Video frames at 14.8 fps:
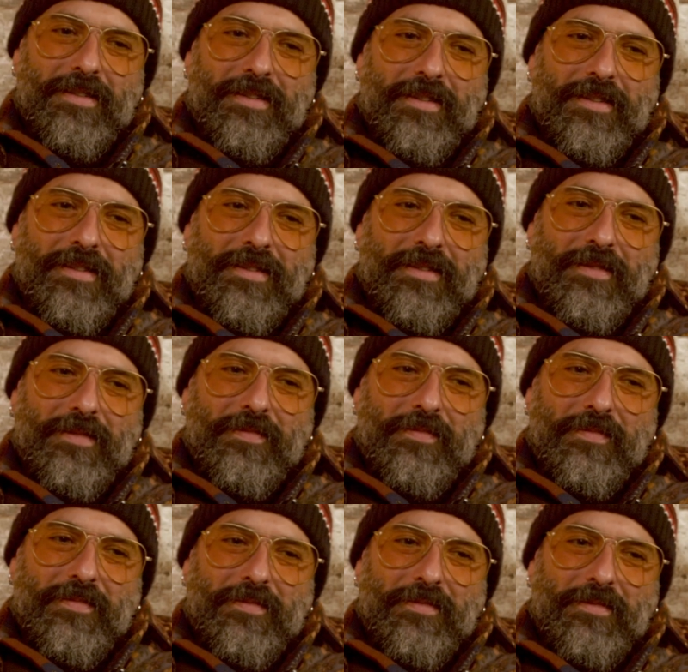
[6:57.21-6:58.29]
Um,
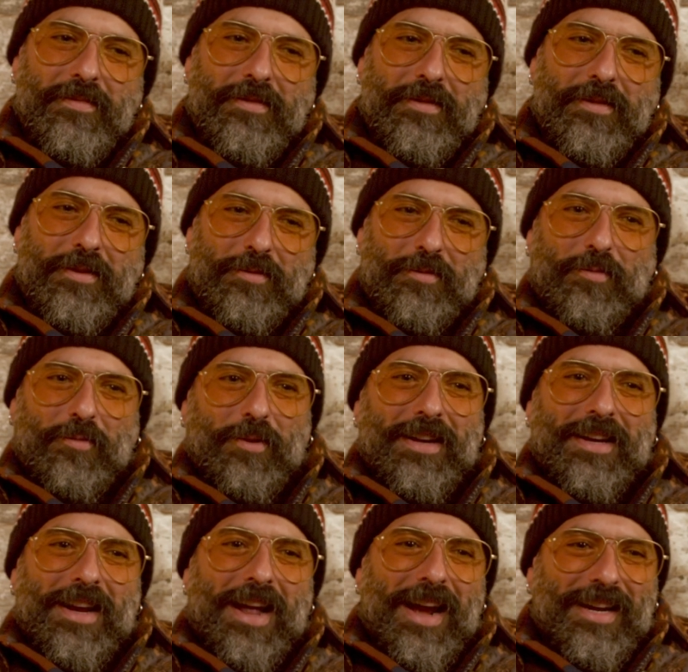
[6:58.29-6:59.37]
I think. I think what
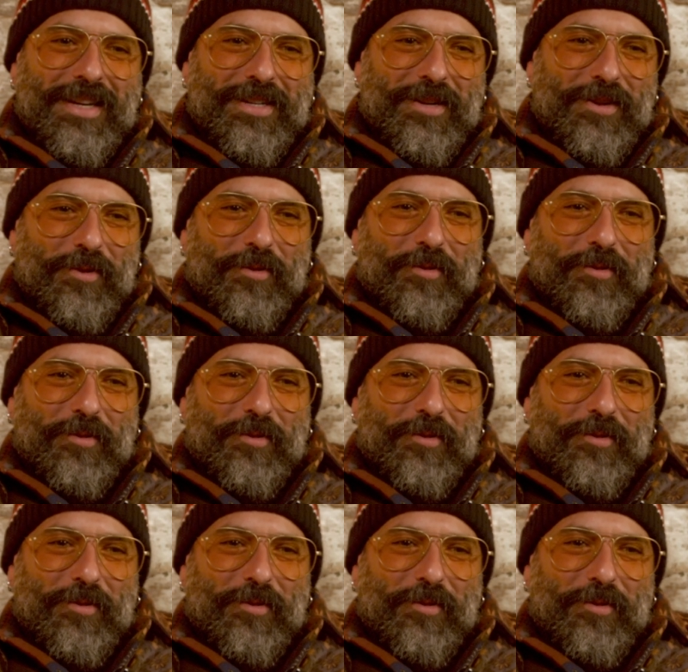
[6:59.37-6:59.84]
did I do?